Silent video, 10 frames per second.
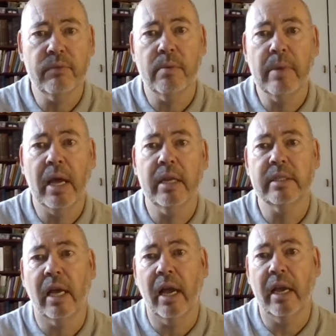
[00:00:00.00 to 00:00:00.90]
man
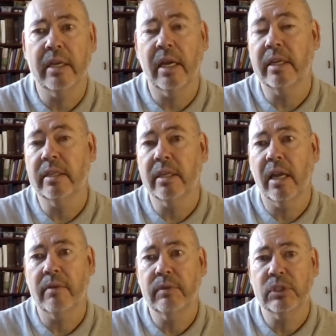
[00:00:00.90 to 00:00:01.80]
died and he didn't
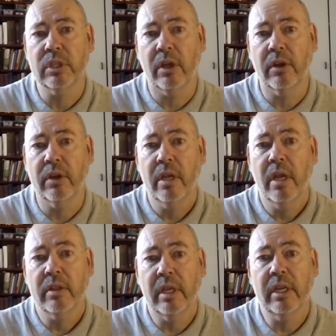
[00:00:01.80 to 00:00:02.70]
have a son,
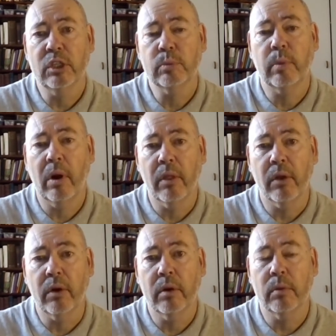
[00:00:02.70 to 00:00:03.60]
then his brother